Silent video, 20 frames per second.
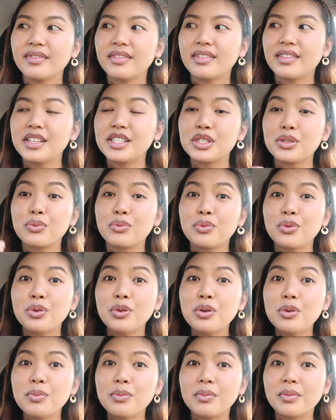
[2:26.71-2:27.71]
this
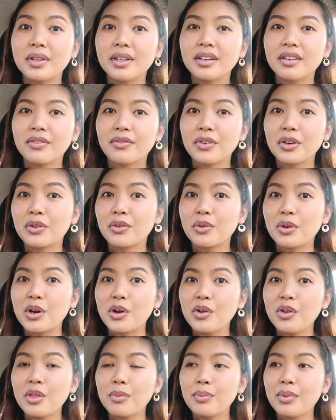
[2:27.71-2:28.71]
room for
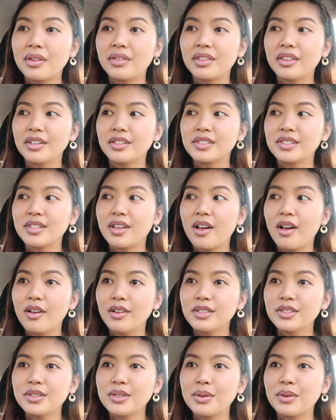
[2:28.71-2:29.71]
growth, but there's
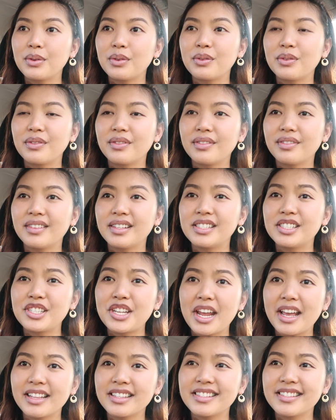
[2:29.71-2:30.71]
also the
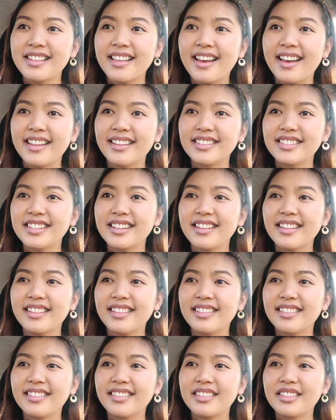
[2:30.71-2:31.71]
chance that
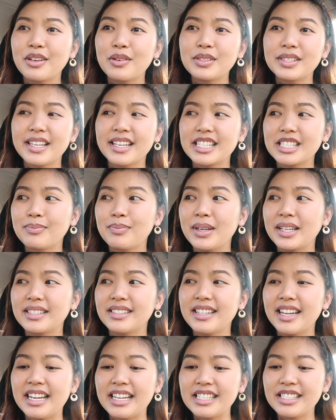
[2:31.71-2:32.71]
those
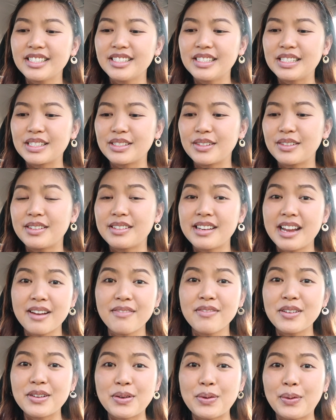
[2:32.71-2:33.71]
expectations are
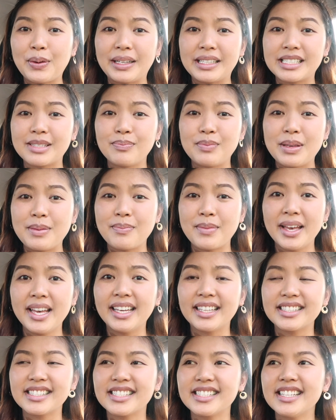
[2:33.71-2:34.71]
never going to be
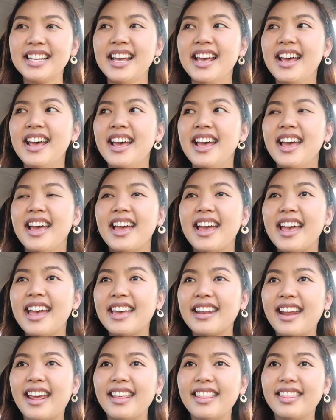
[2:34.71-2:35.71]
met.
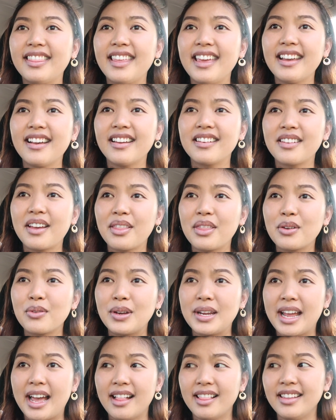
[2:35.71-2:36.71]
And I think another
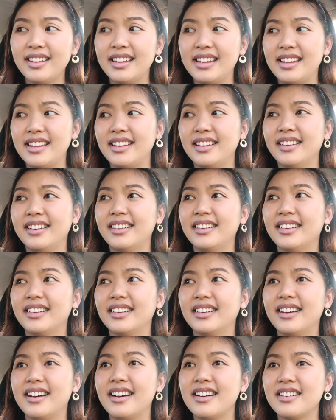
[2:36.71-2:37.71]
reality
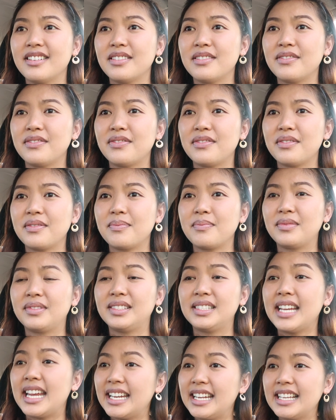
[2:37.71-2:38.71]
of
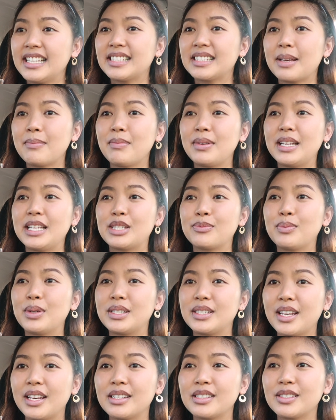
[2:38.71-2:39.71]
dating somebody's
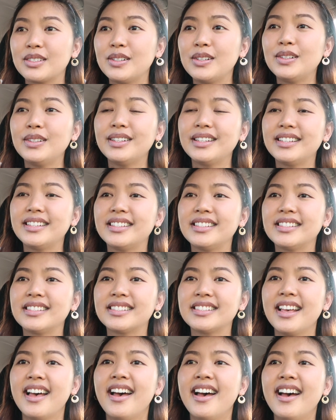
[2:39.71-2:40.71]
potential is